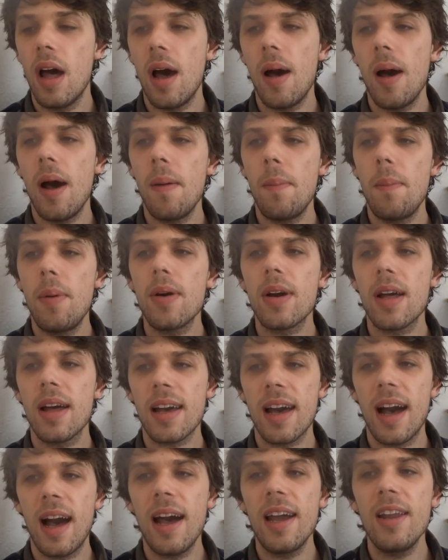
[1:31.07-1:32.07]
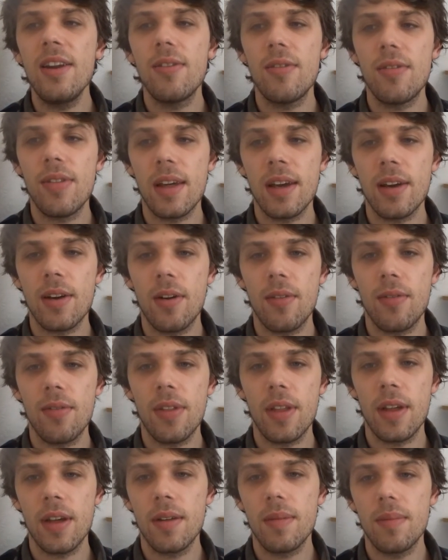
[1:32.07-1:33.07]
A book I kind of think of
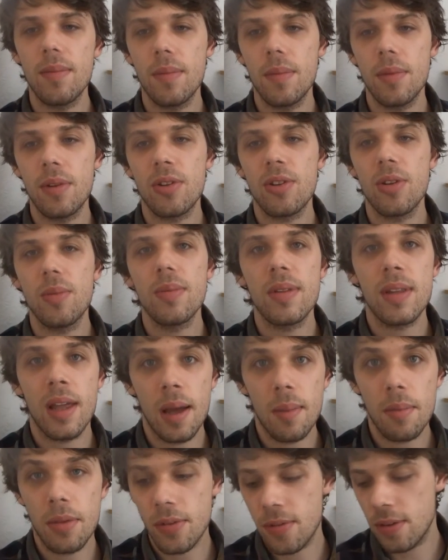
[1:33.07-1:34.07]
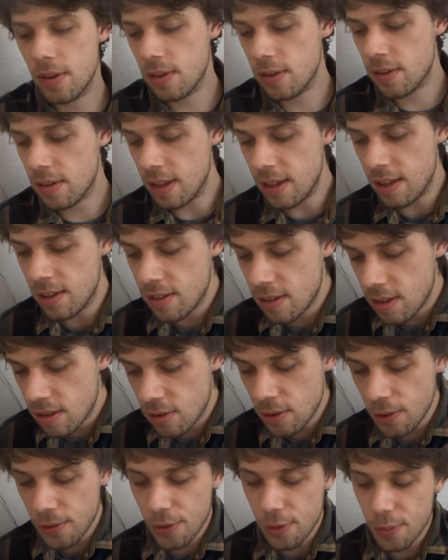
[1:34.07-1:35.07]
that sometimes fills this
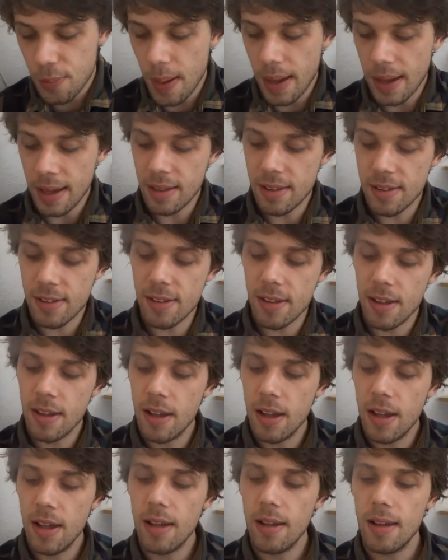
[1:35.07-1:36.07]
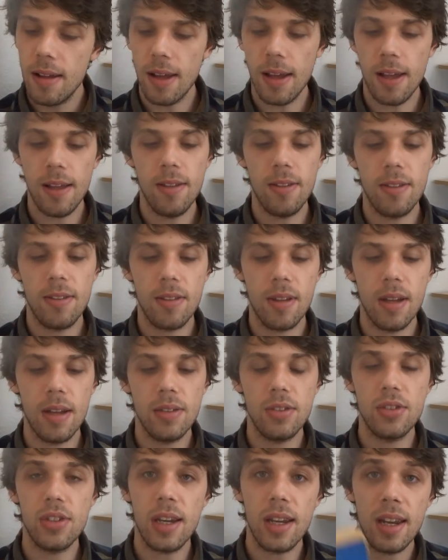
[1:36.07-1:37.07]
sort of space is
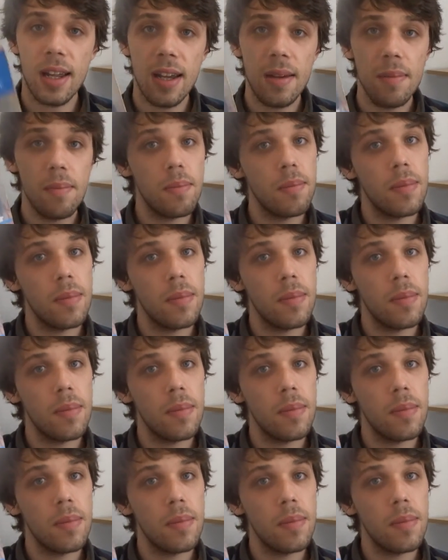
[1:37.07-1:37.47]
Jane Eyre,